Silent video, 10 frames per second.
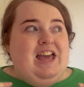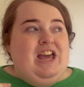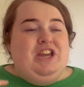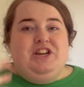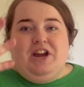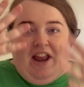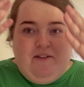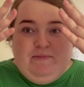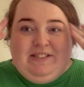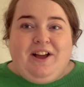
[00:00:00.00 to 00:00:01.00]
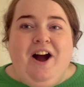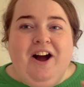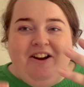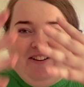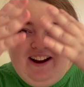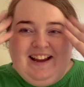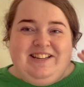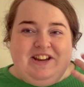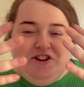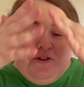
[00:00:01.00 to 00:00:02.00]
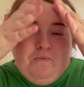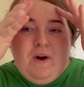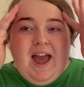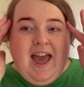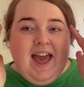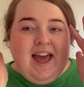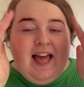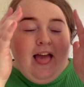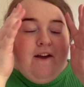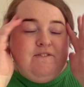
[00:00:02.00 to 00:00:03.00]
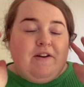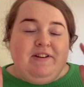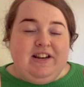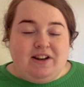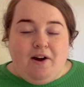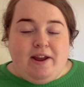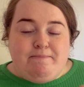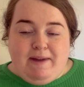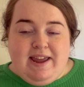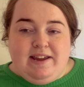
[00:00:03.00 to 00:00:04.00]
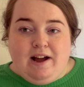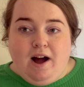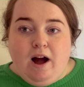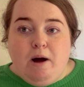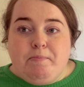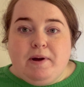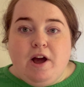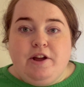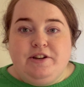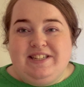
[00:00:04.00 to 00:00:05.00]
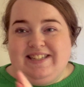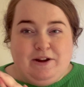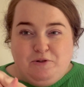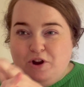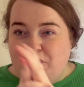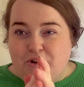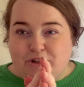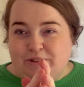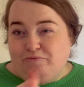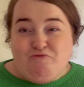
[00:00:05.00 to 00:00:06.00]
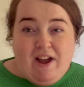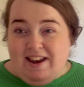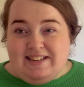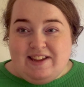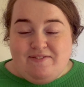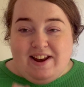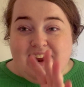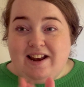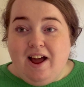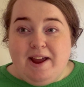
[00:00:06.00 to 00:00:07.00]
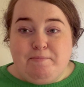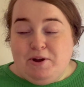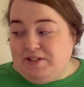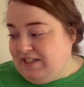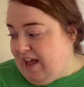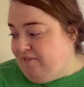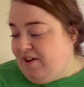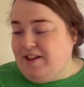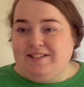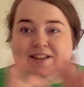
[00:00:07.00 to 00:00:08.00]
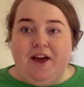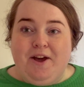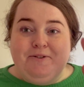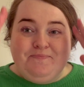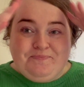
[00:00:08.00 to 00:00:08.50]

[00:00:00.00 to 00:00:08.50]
you don't have mascara, like, you can wear very light makeup and still look relatively like put together. So